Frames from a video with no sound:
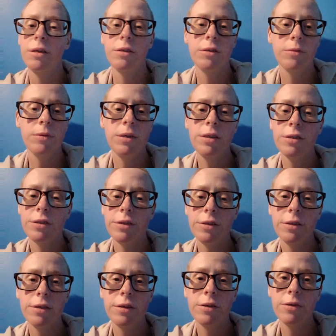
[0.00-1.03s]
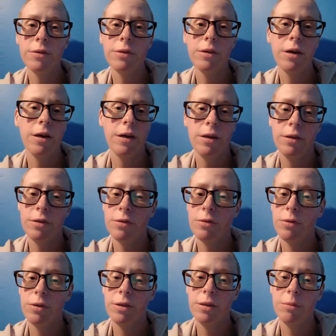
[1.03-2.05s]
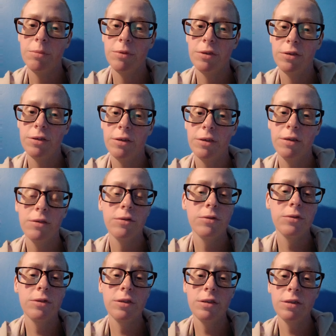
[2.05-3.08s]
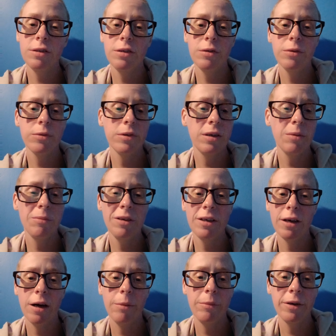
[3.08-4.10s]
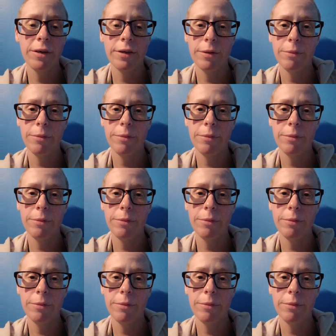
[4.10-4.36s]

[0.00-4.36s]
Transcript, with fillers: donation, it's greatly appreciated. Or just, you know, give me a comment,